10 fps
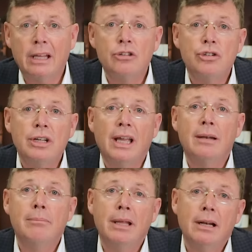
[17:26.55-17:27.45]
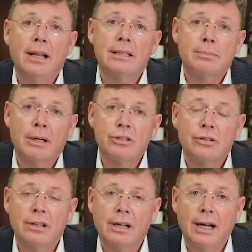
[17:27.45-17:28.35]
and she admitted as
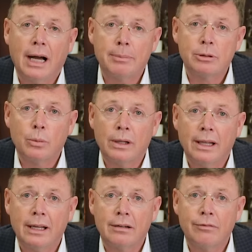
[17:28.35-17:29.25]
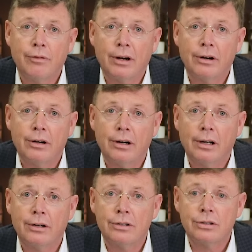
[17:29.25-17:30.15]
much to the cops when they confronted her
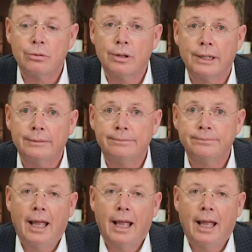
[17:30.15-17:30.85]
on her story.